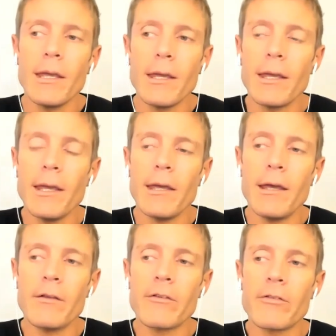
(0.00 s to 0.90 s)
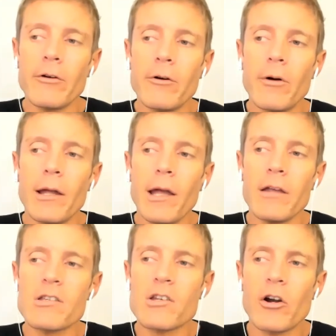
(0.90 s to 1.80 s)
And so I
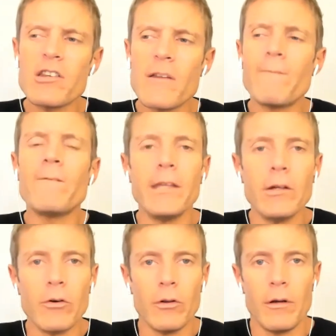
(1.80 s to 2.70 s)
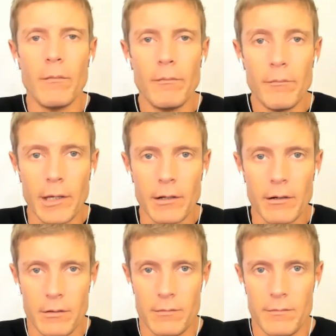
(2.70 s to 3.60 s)
started to feel better.
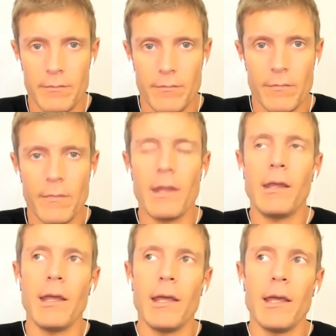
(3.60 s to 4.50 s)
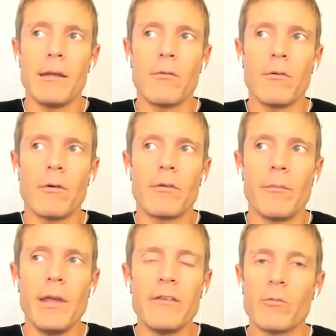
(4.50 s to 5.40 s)
Mm-hmm. And it's
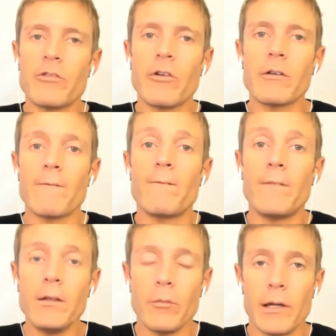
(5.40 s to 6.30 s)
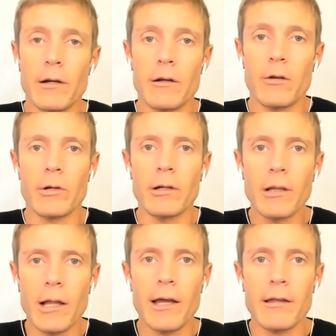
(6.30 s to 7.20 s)
amazing when you start to feel better and you
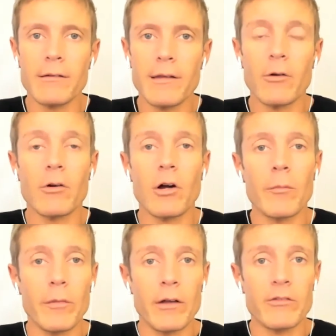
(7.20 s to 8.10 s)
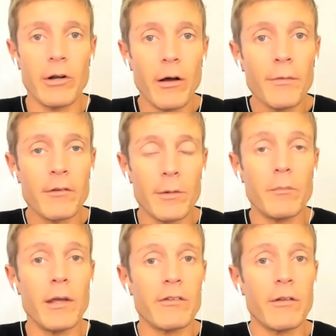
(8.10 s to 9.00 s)
realize how compromised your health has been
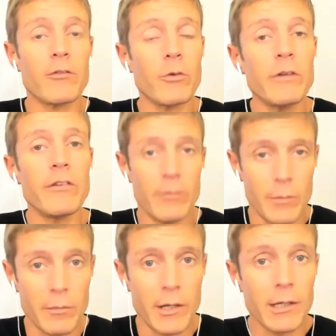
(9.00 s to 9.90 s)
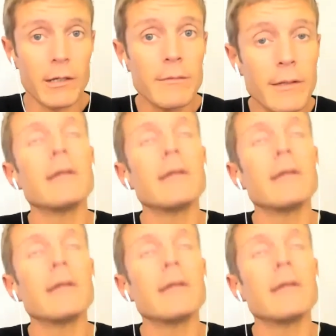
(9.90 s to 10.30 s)
based on the choices you've been making.